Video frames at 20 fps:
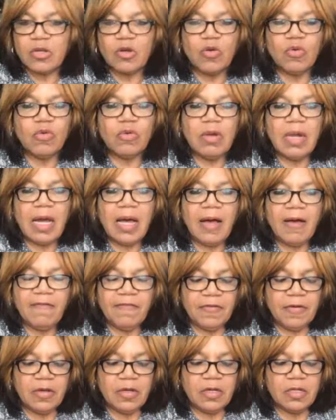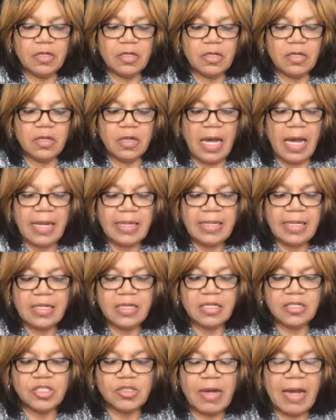cool off, and then
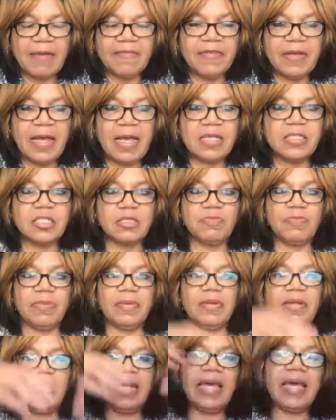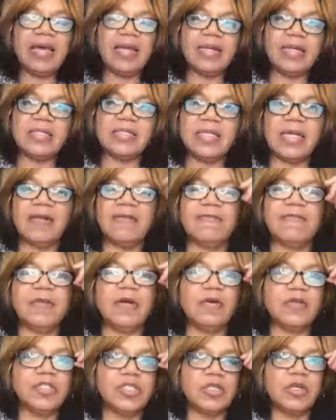you try to explain yourself
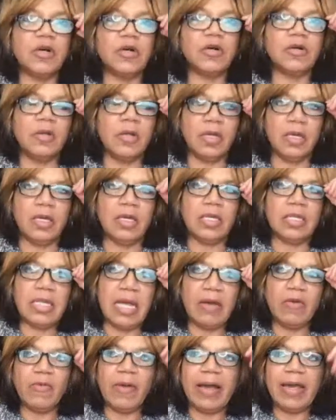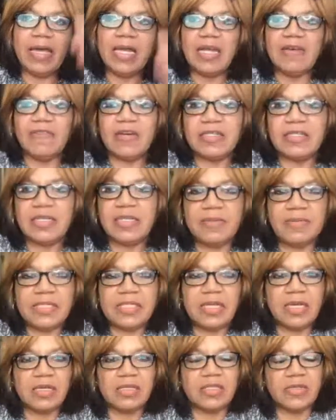now, she go, then why you never tell me
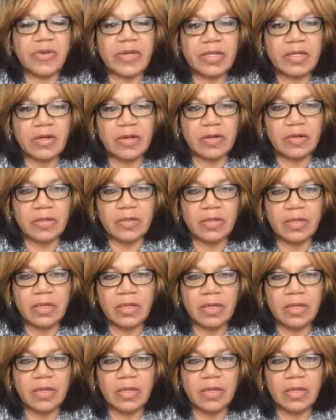so it go?